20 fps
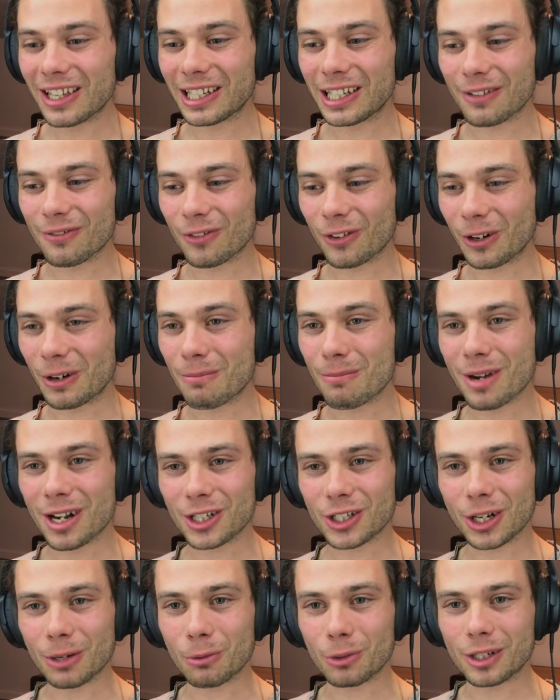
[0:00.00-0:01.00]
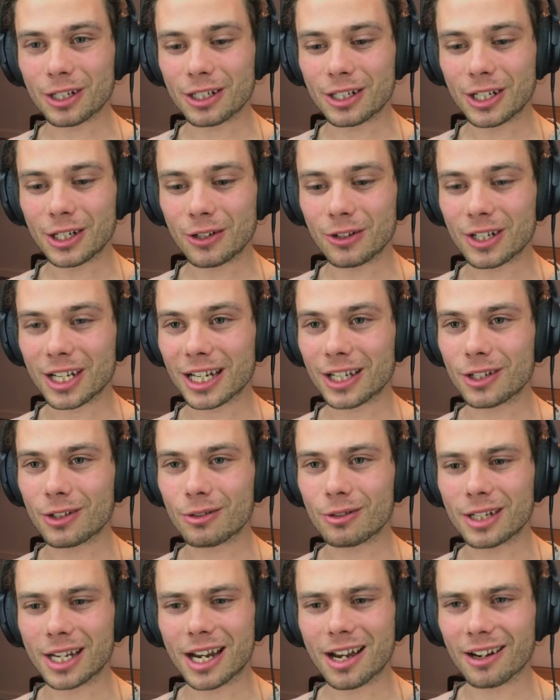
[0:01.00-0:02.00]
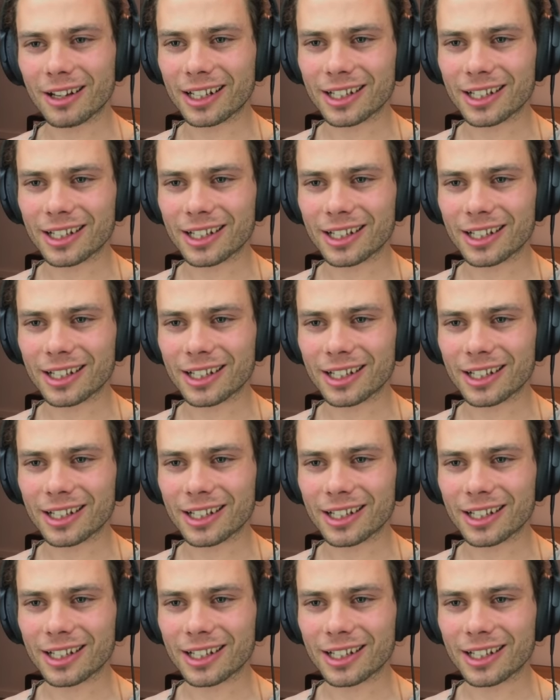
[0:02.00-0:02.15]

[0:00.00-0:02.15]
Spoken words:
thank you very much. I will continue to take you down.